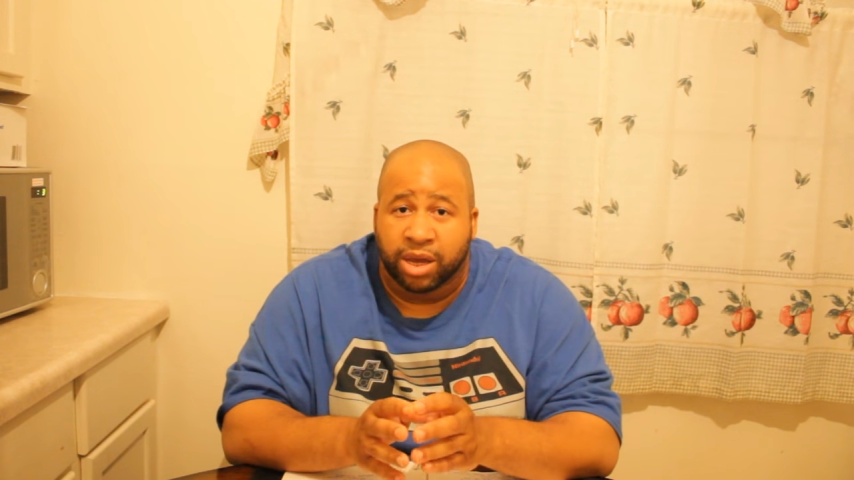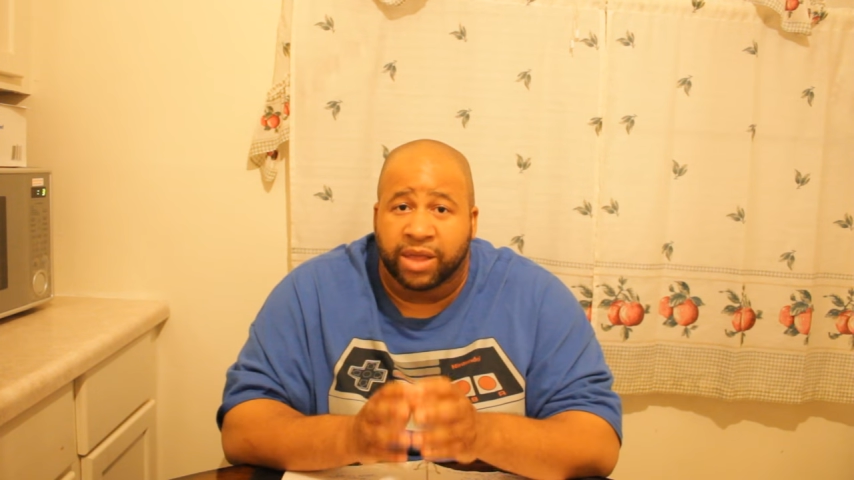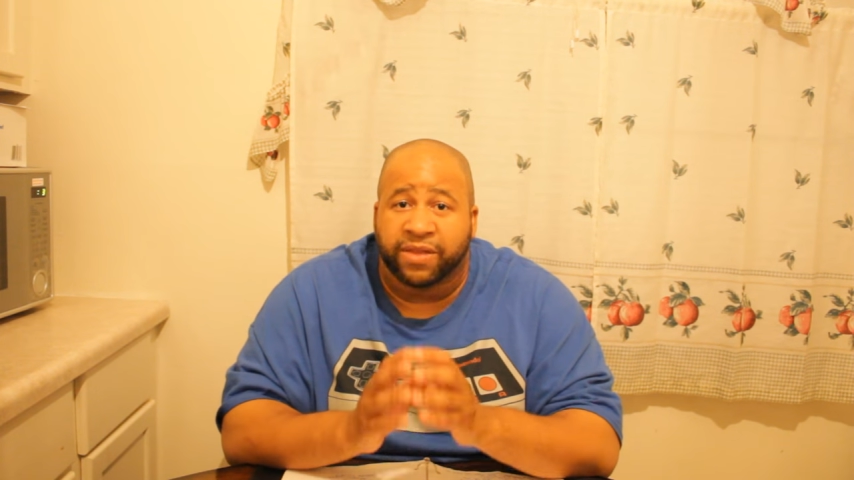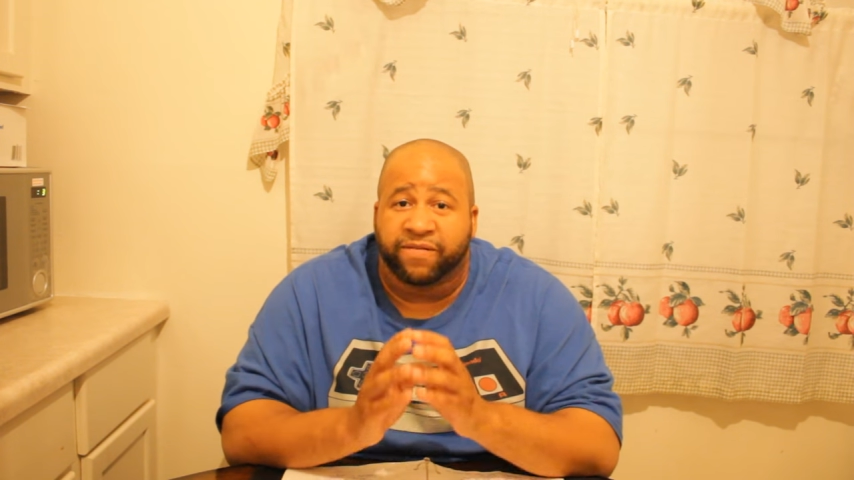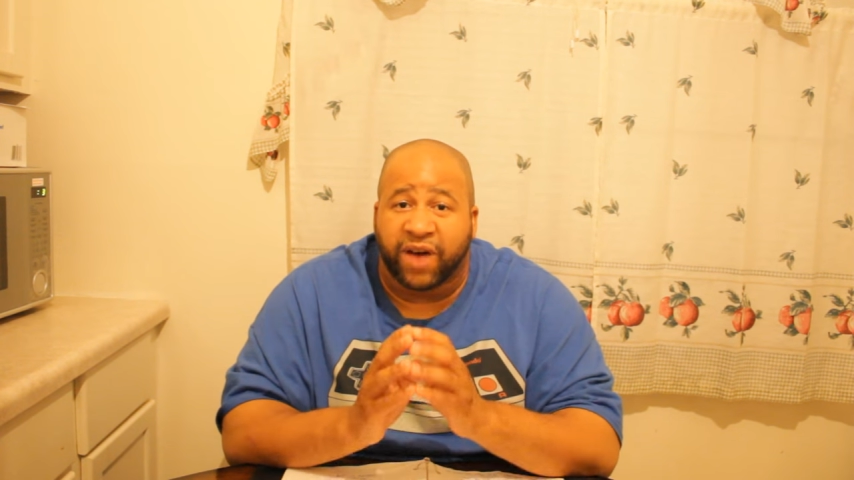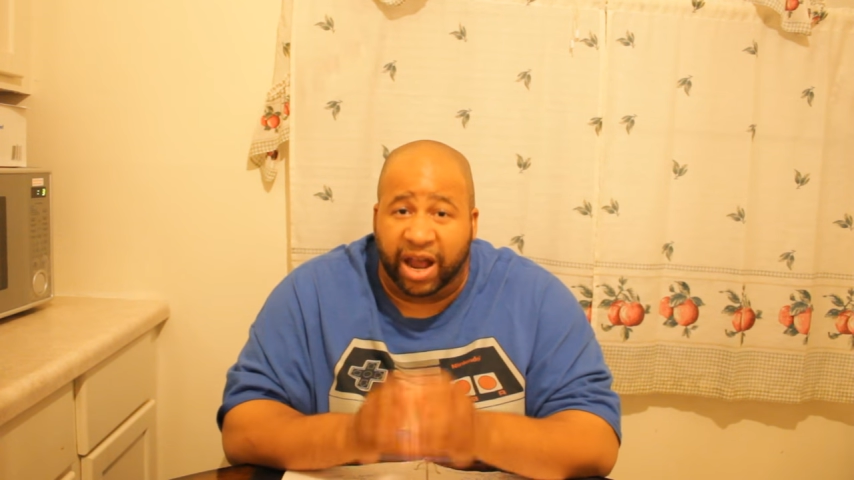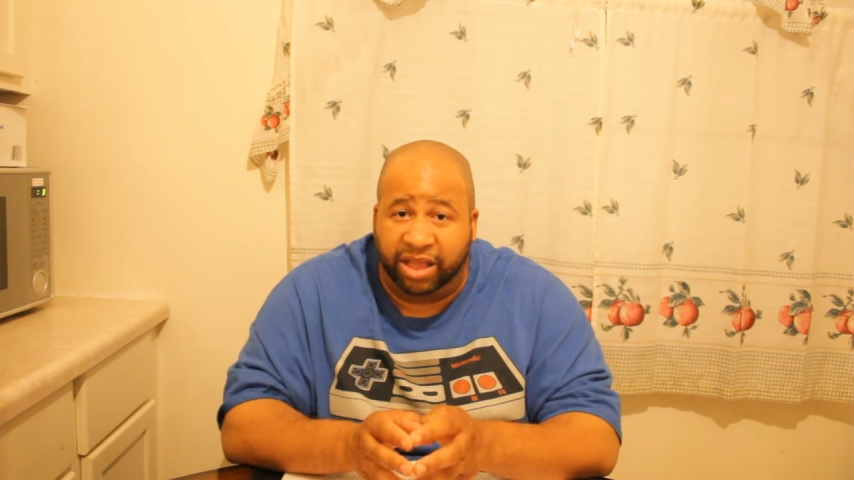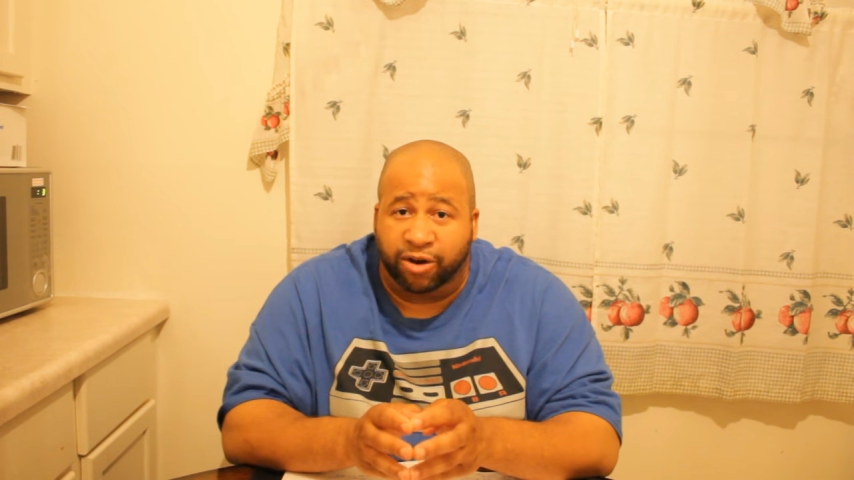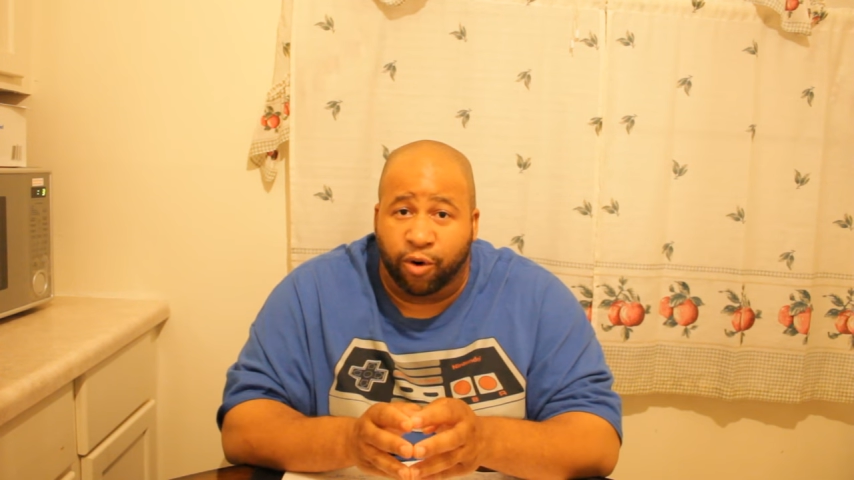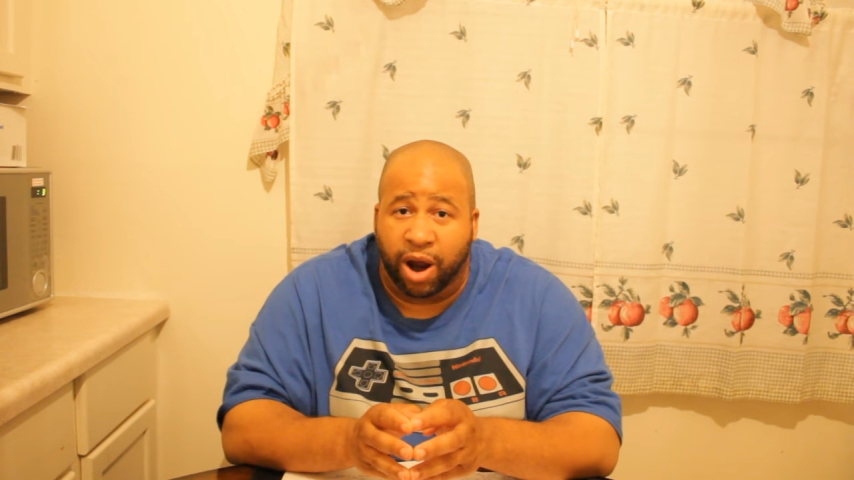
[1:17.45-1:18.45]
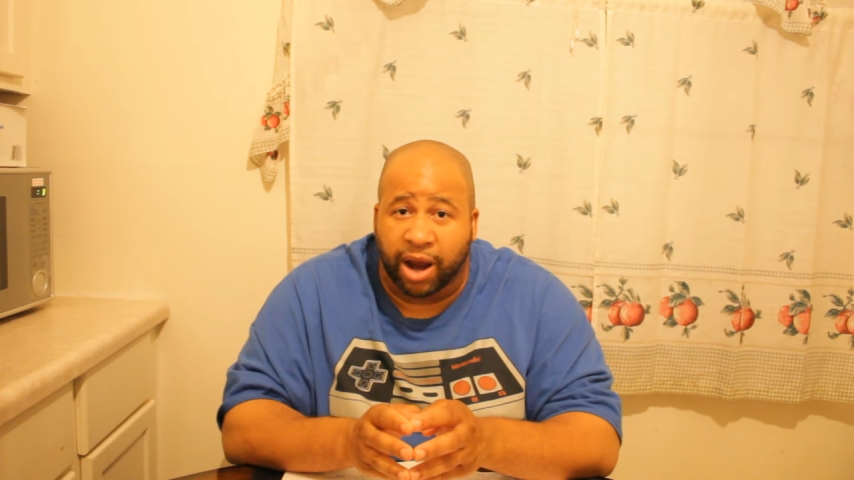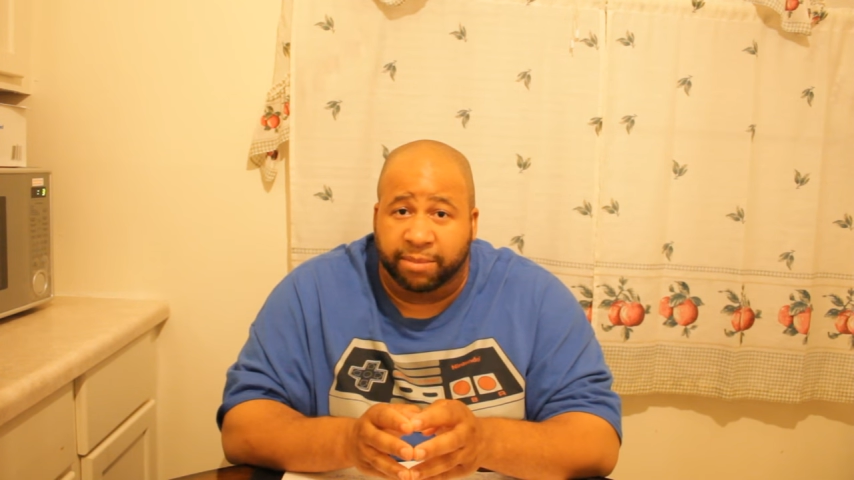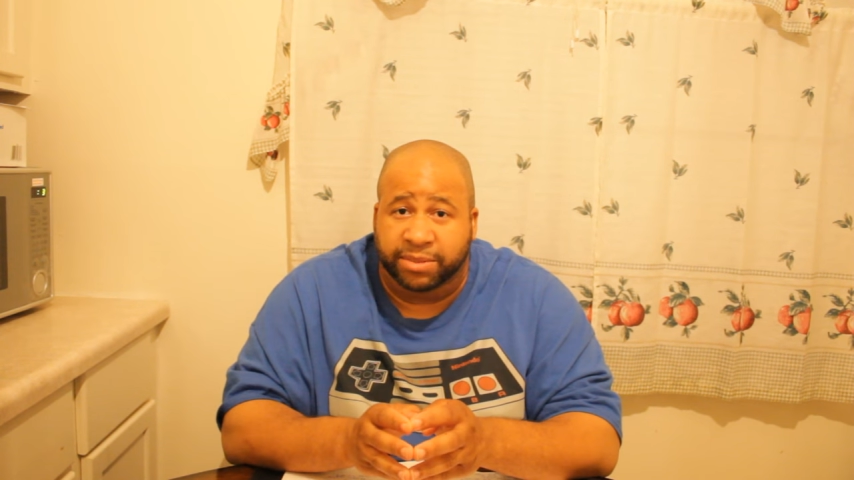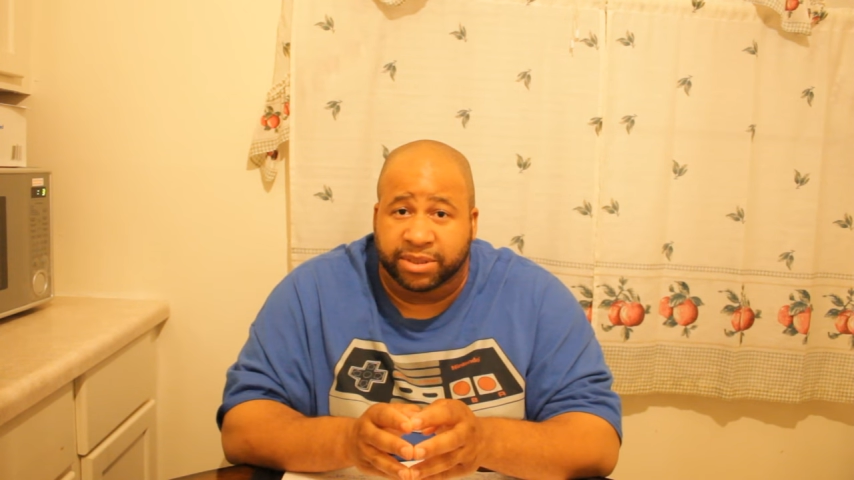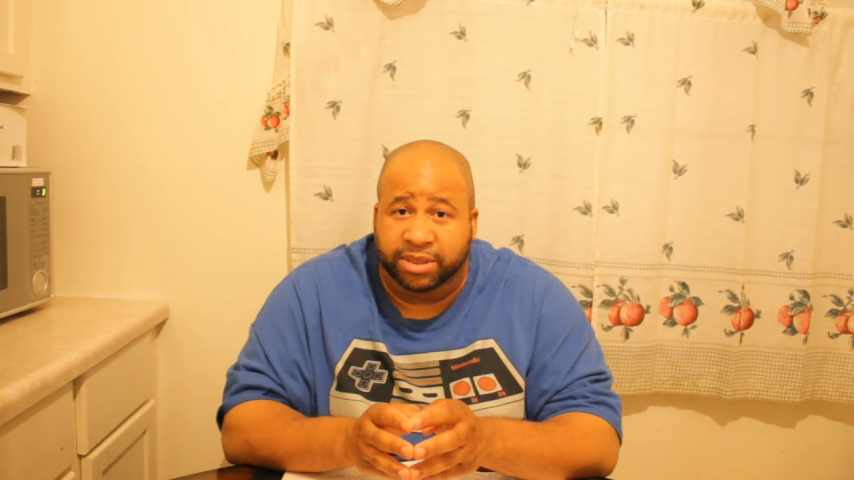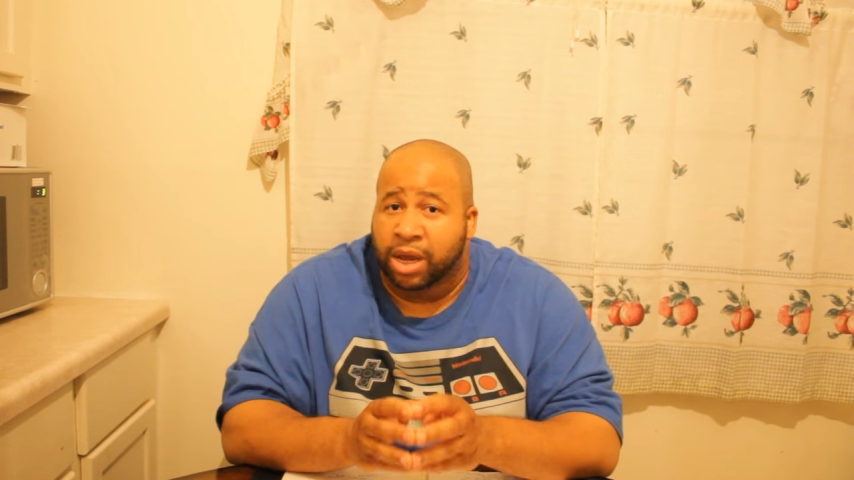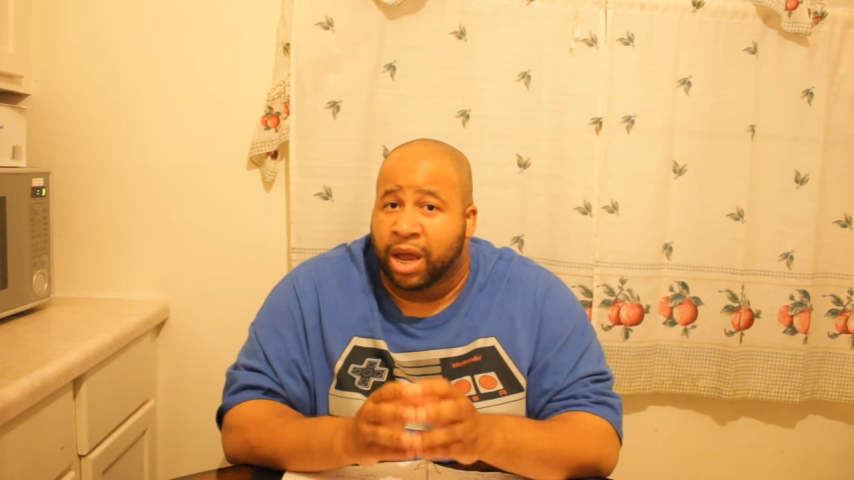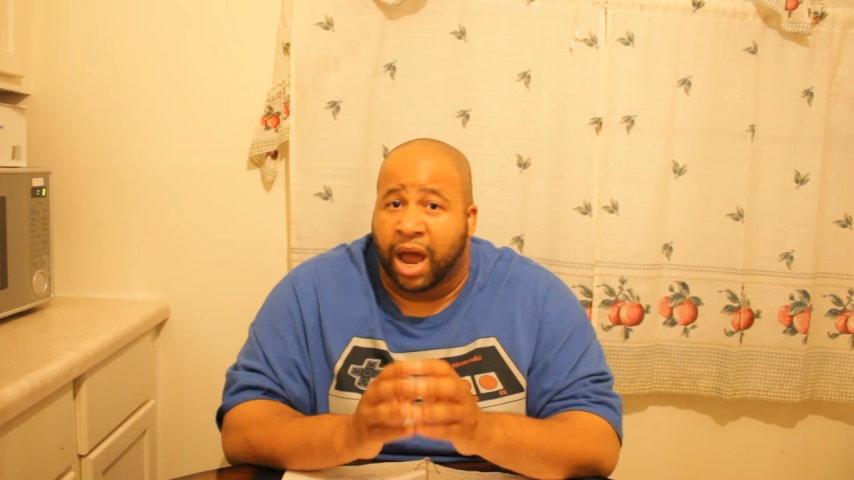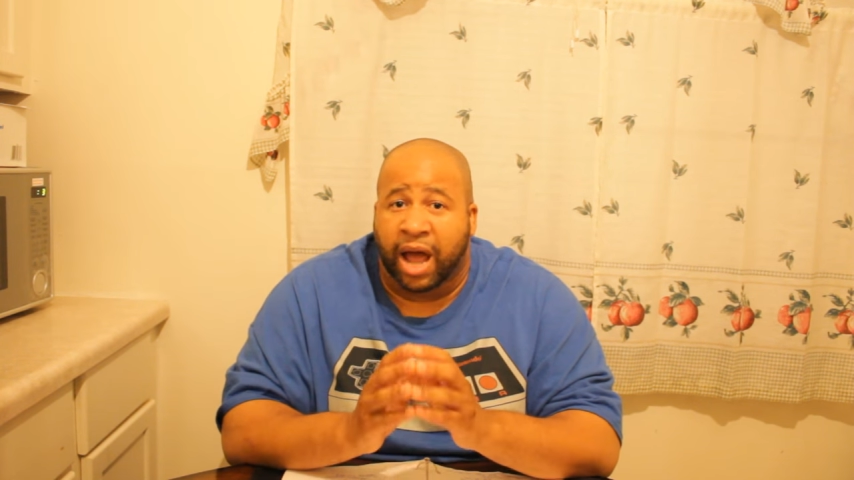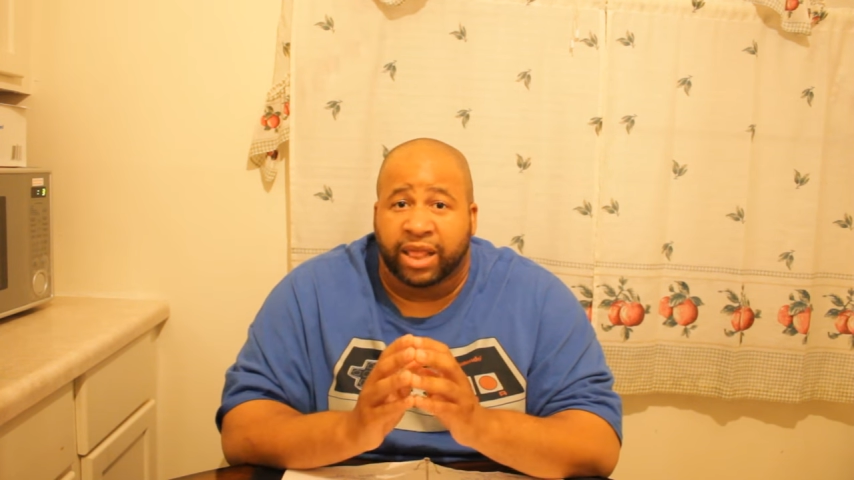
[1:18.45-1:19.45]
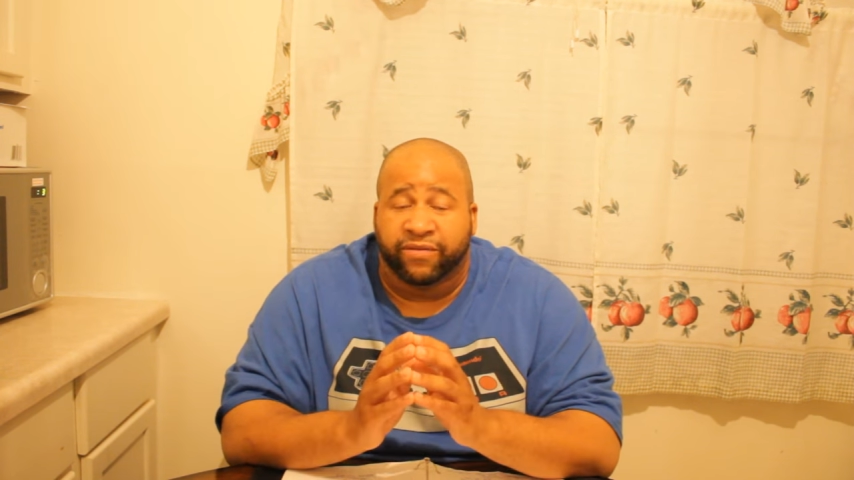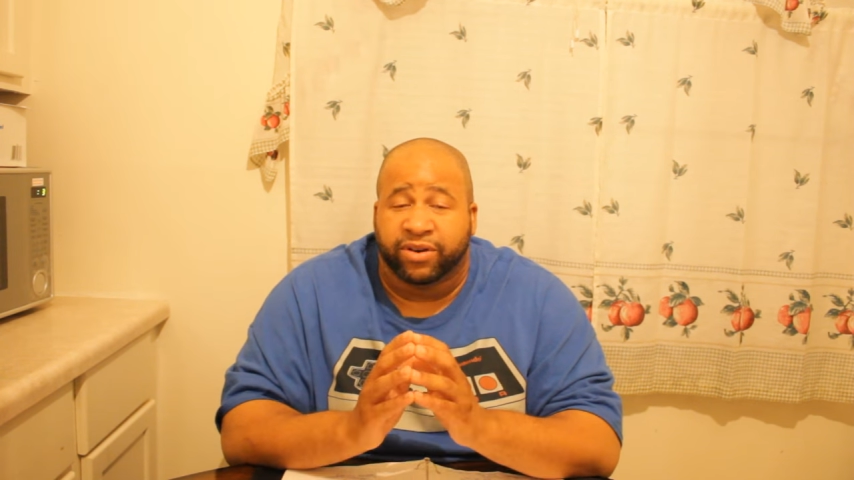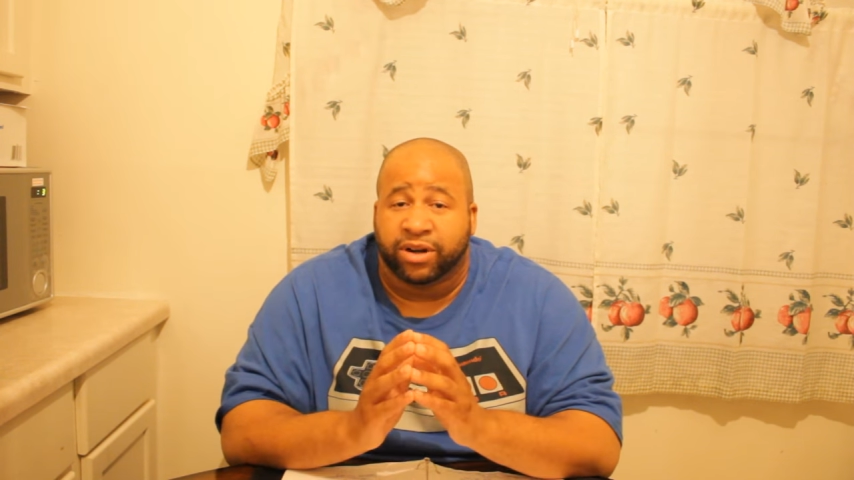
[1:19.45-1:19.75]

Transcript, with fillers: and the violent crimes. I live